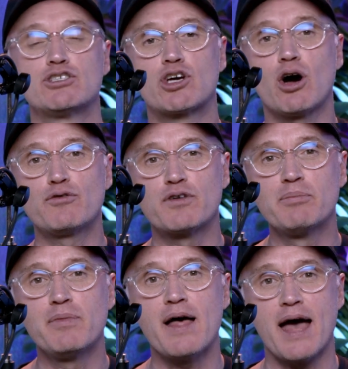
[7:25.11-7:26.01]
to go
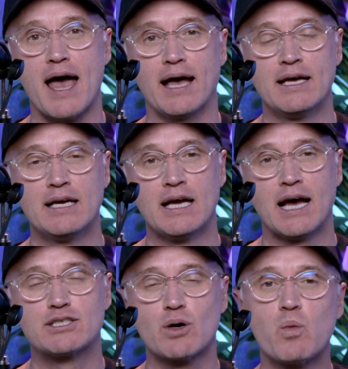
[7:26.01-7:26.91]
from there
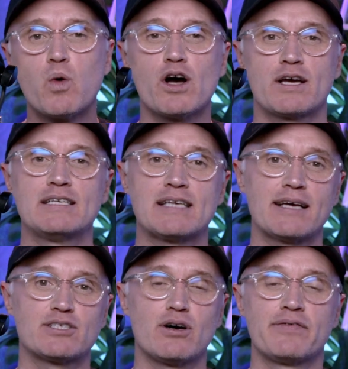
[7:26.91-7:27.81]
and to work his
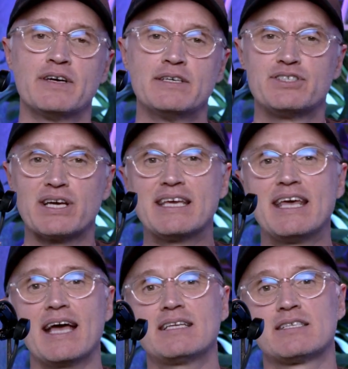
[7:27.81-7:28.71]
ass off to
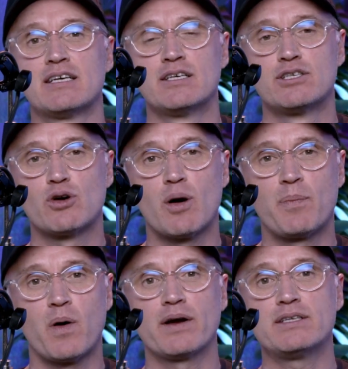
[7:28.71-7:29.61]
get to a
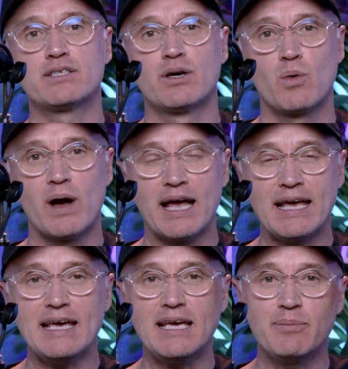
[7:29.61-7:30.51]
point where
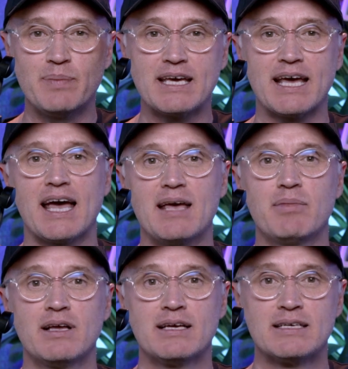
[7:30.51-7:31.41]
he
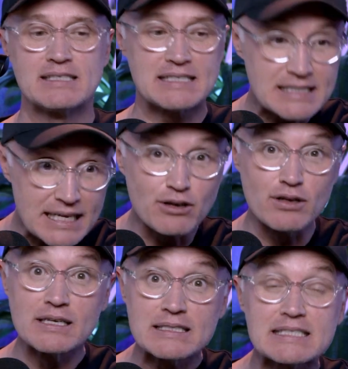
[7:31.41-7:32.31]
became
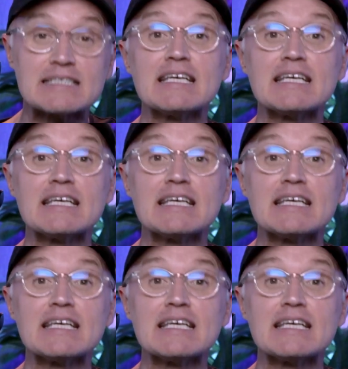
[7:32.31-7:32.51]
still